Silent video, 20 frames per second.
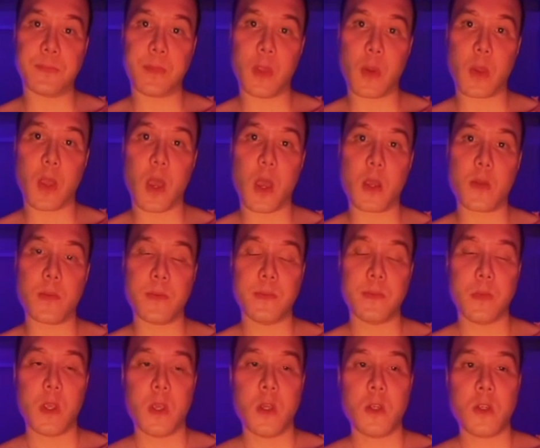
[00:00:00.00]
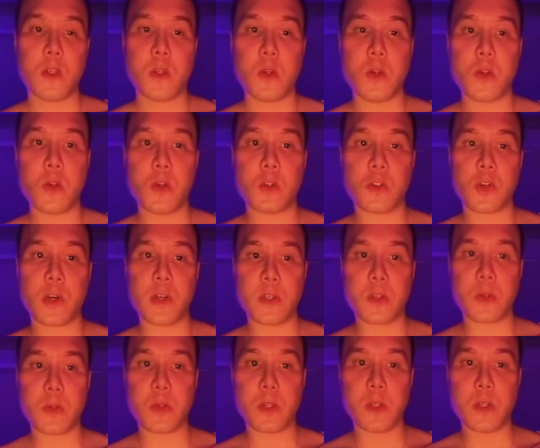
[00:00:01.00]
Okay, so nuchal
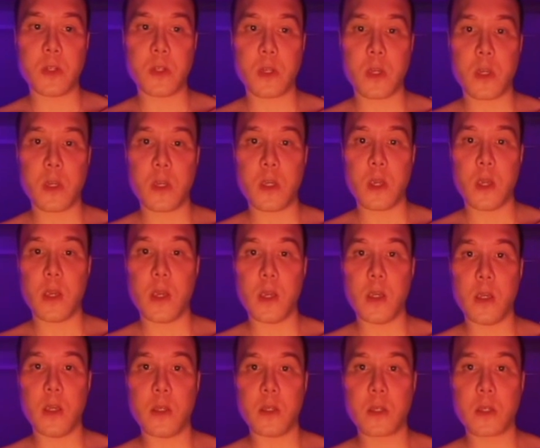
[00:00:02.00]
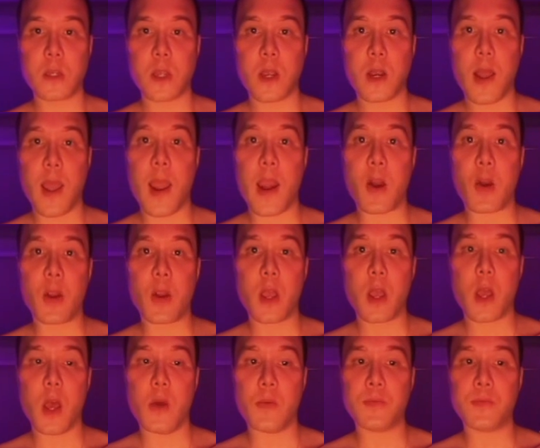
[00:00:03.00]
translucency is an area
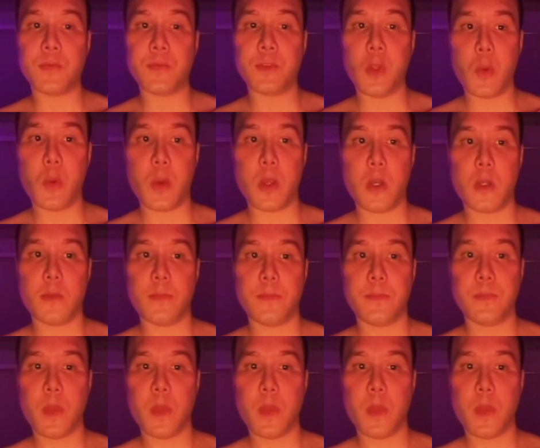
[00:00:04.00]
of fluid